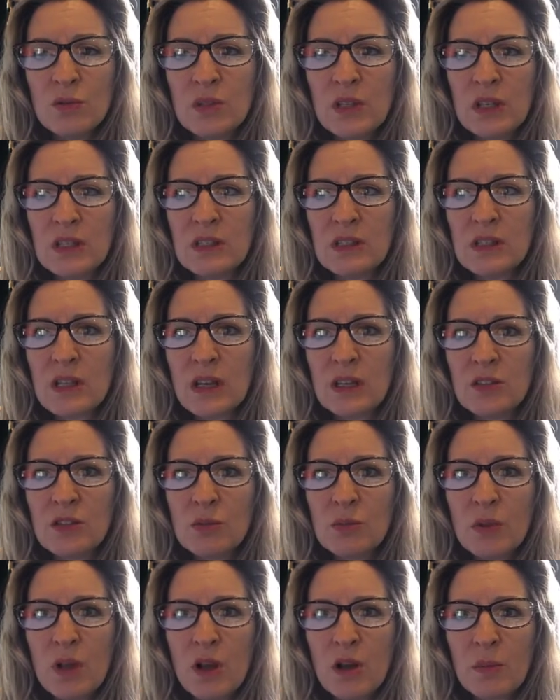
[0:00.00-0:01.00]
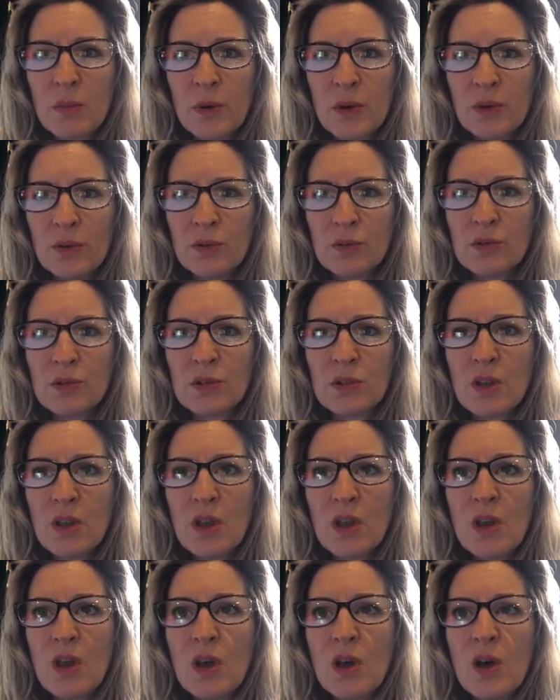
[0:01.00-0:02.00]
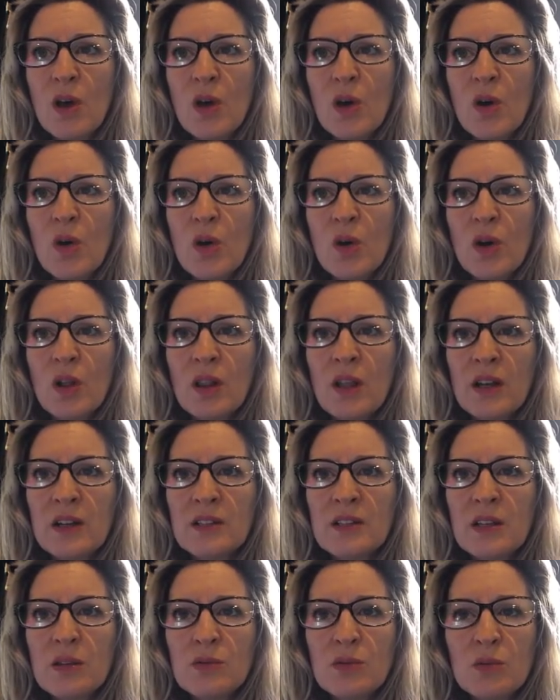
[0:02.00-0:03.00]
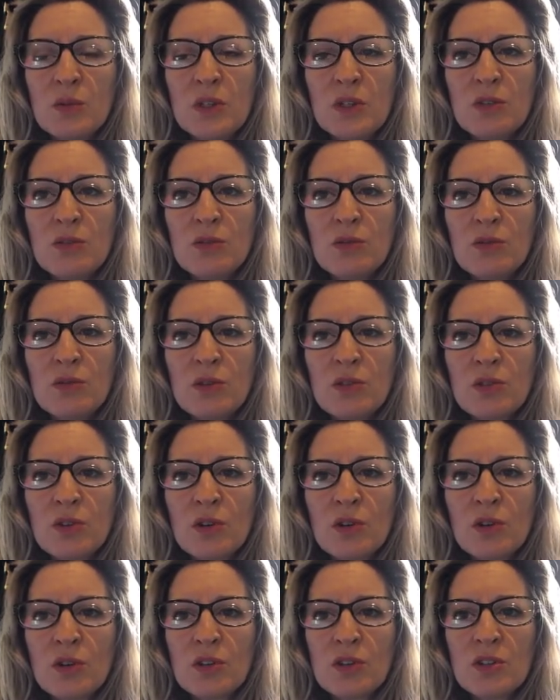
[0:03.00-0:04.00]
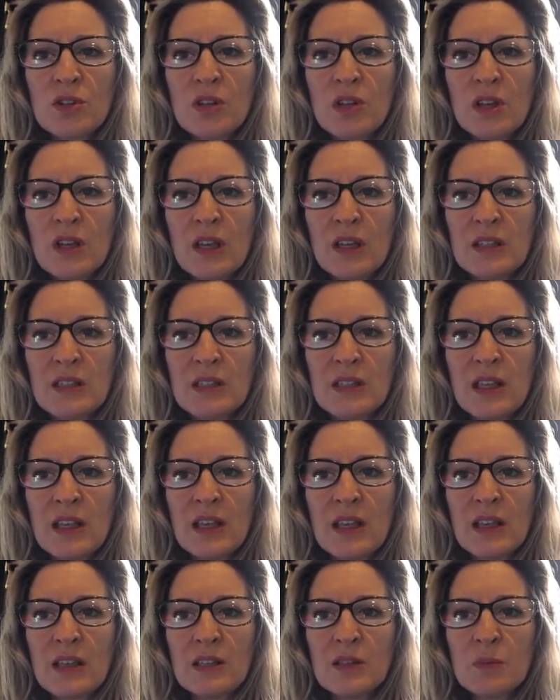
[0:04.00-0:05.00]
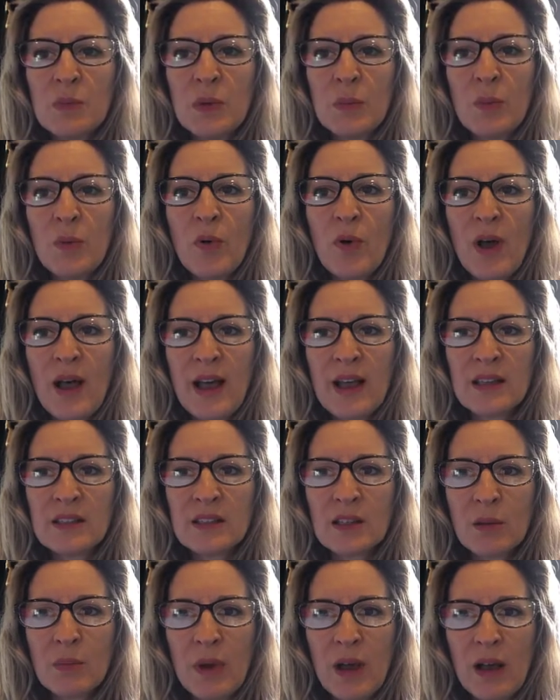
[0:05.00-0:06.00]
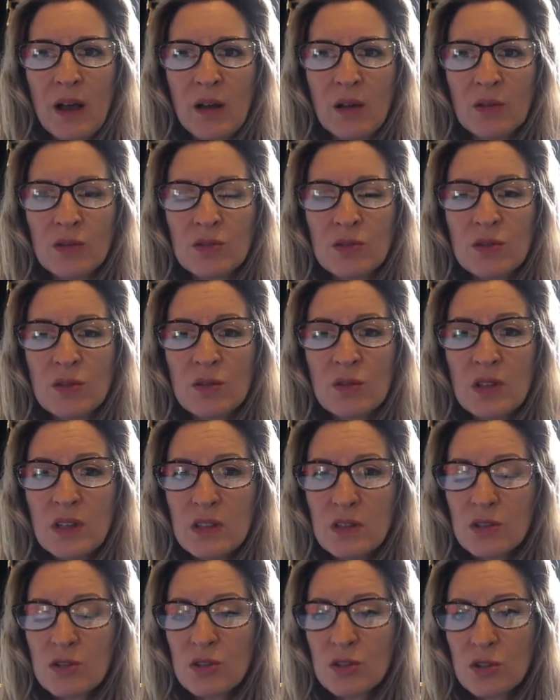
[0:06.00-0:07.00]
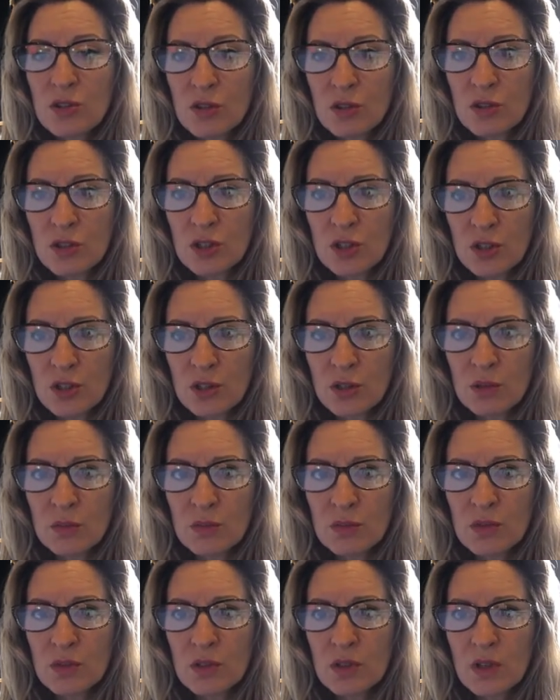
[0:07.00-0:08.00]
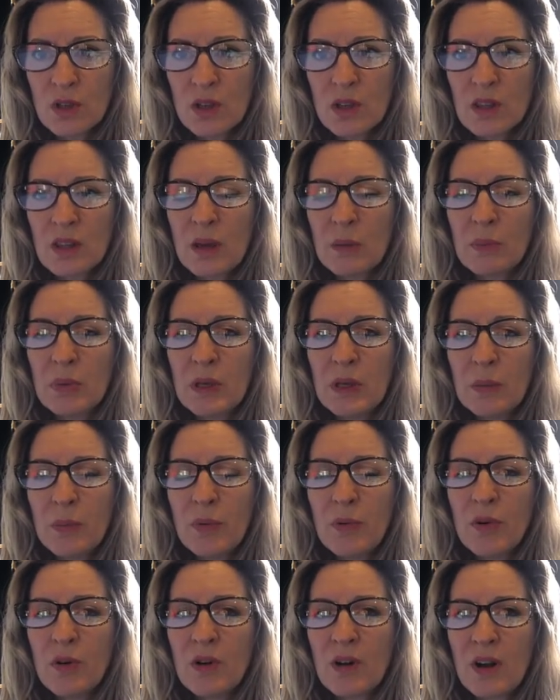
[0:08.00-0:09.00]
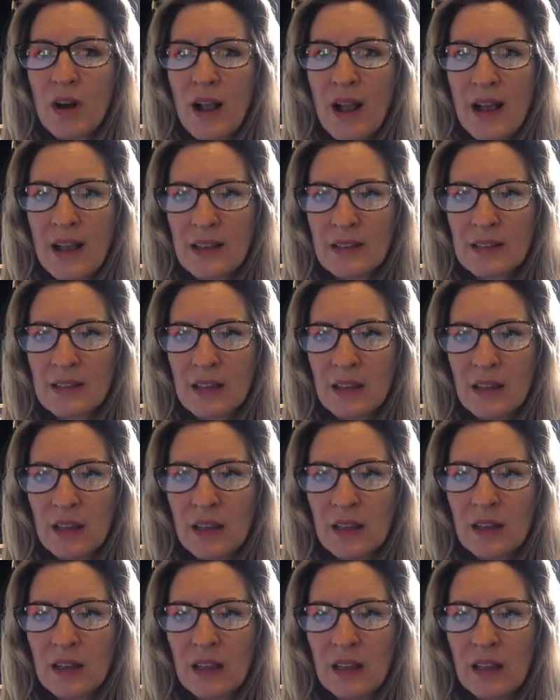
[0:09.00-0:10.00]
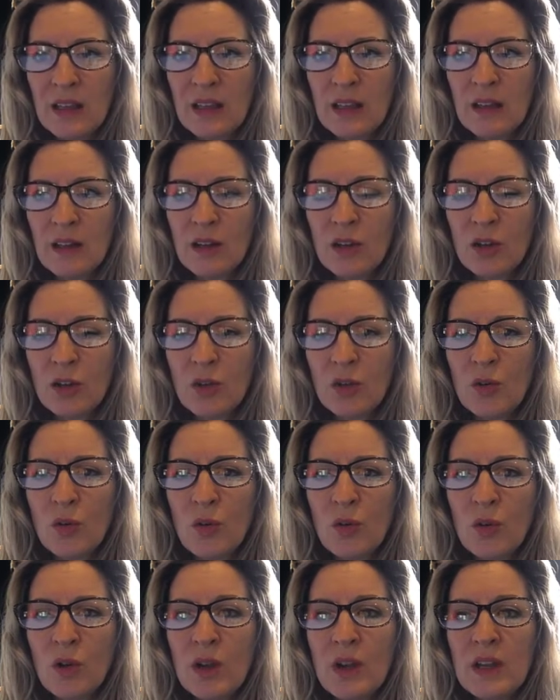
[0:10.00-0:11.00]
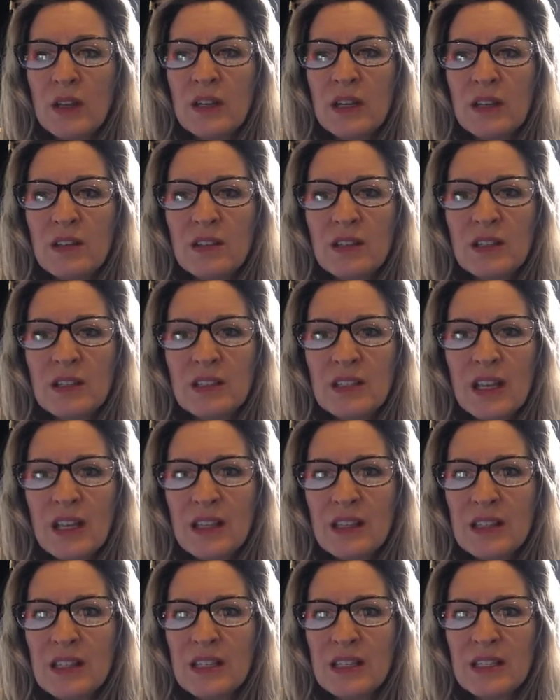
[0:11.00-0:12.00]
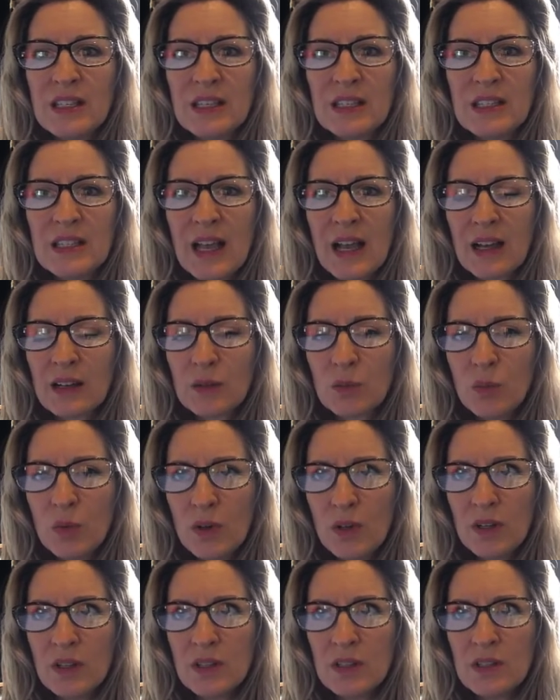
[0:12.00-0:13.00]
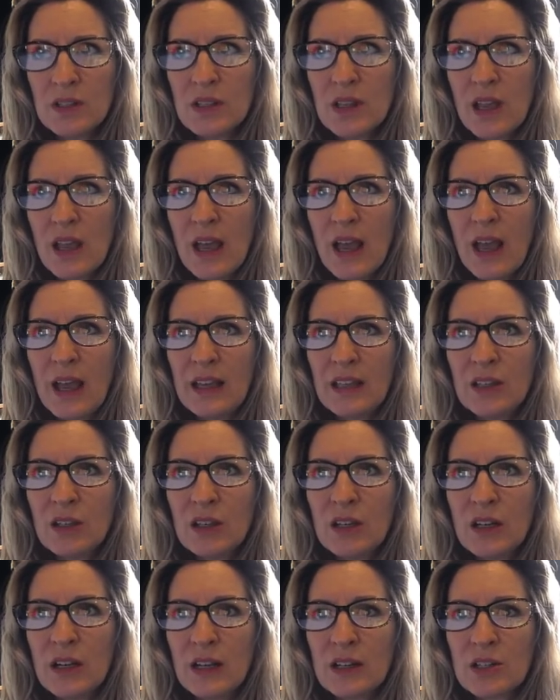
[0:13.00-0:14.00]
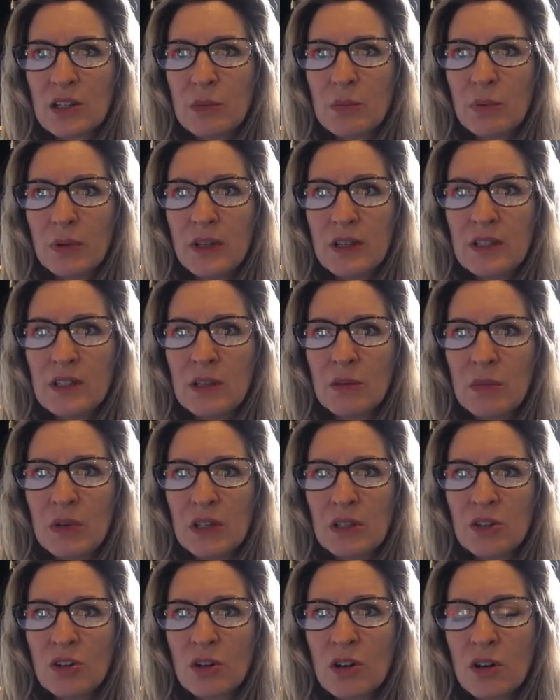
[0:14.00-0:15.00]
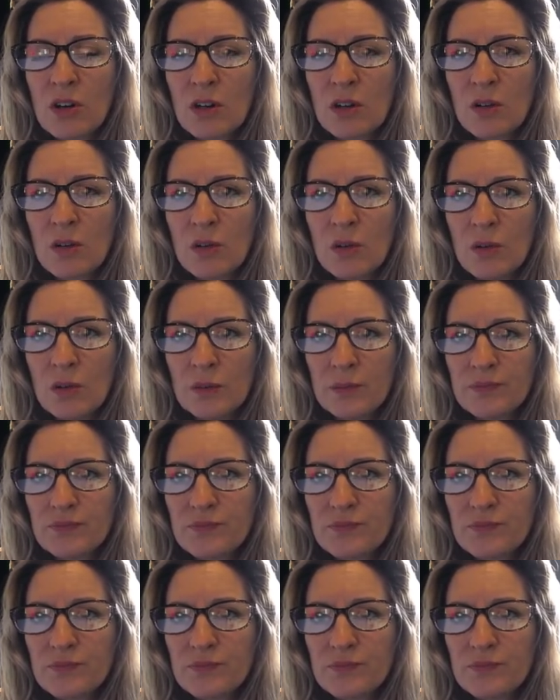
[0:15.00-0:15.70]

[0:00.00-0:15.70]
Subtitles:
inside your blog posts. A lot of times when you do a search, it says people ask about. So these are search terms that people are asking in Google. Now you can take these exact ones and you can actually place them in your article.